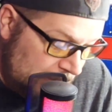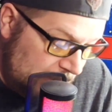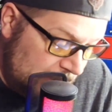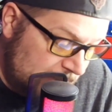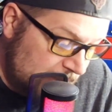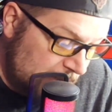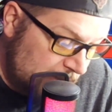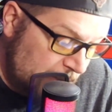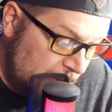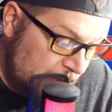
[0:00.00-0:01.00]

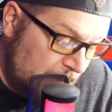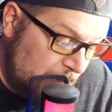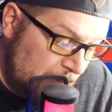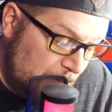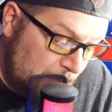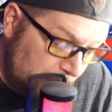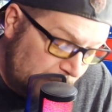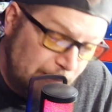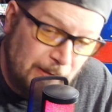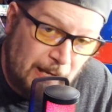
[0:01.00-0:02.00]
They're
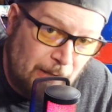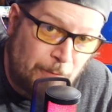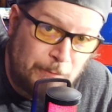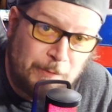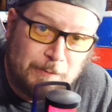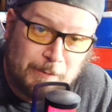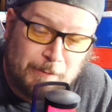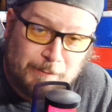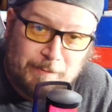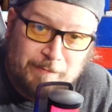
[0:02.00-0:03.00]
pretty loud
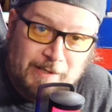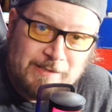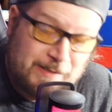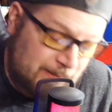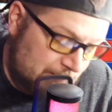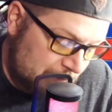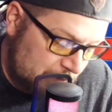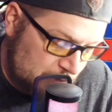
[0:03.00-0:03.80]
little devices.